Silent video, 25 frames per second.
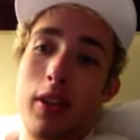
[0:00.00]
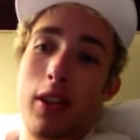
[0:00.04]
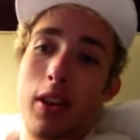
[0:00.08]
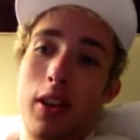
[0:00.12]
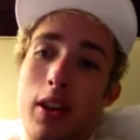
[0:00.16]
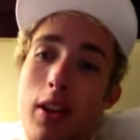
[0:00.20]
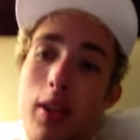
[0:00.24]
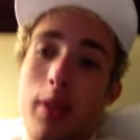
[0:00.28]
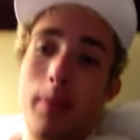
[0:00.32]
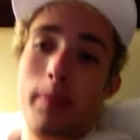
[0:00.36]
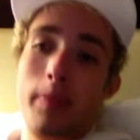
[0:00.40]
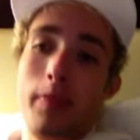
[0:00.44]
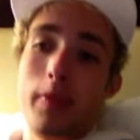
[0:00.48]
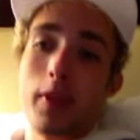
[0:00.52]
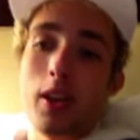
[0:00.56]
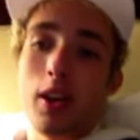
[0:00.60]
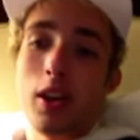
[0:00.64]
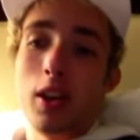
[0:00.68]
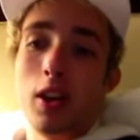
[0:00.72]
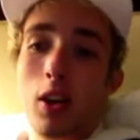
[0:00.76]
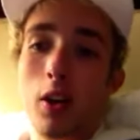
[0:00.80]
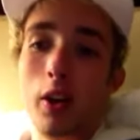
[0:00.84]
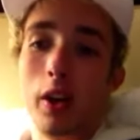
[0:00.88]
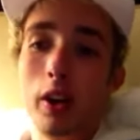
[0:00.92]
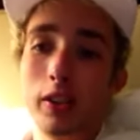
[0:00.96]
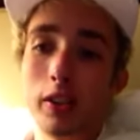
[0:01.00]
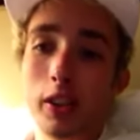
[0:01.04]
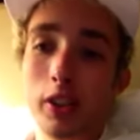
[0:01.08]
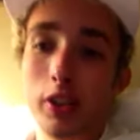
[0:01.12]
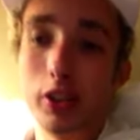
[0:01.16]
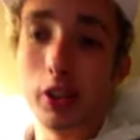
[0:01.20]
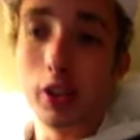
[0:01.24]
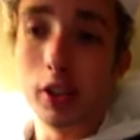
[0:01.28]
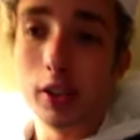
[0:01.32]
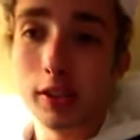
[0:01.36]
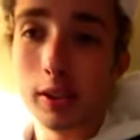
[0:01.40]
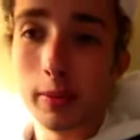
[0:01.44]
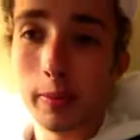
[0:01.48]
Um, oh, here's our
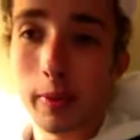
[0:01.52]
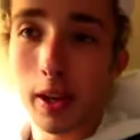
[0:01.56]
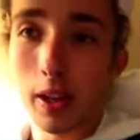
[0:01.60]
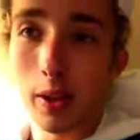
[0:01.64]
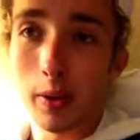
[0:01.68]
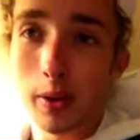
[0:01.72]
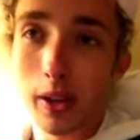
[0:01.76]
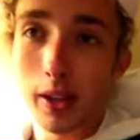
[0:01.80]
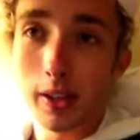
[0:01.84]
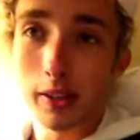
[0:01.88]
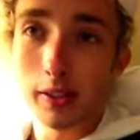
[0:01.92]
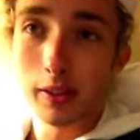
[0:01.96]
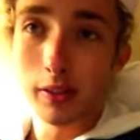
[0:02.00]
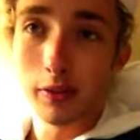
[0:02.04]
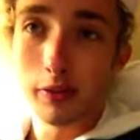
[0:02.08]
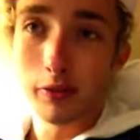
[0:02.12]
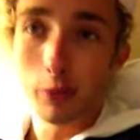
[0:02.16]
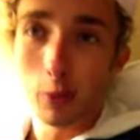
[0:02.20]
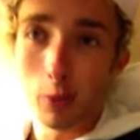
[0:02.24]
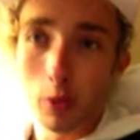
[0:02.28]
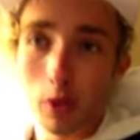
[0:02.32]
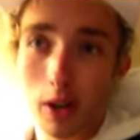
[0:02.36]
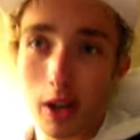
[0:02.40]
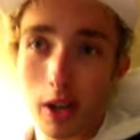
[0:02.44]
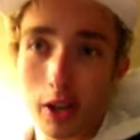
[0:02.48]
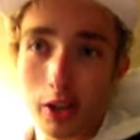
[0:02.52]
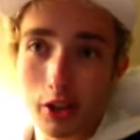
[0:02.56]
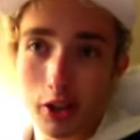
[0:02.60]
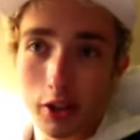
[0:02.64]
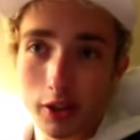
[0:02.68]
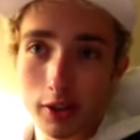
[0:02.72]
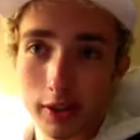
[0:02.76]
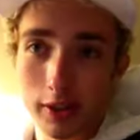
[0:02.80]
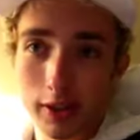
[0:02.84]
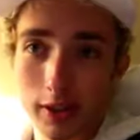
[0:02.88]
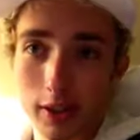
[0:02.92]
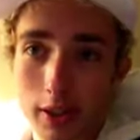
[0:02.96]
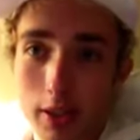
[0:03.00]
jersey, by the way. This is a four knot
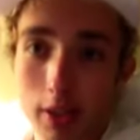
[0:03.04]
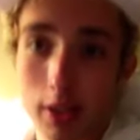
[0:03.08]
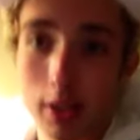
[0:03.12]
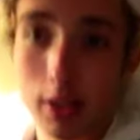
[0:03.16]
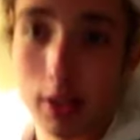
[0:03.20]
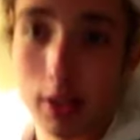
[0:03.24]
jersey.